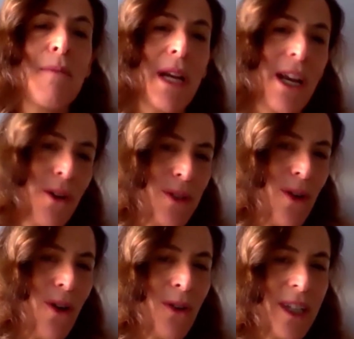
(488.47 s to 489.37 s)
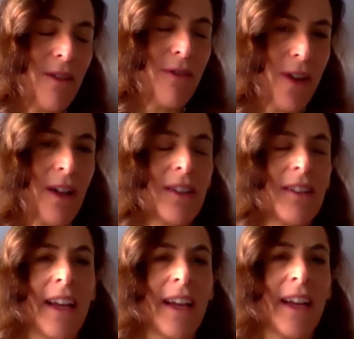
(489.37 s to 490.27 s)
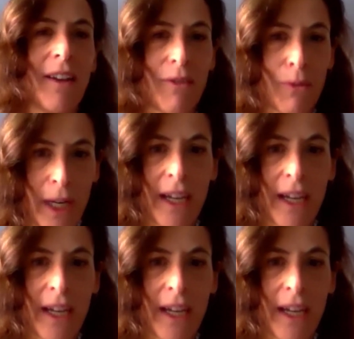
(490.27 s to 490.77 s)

but I was only felt like really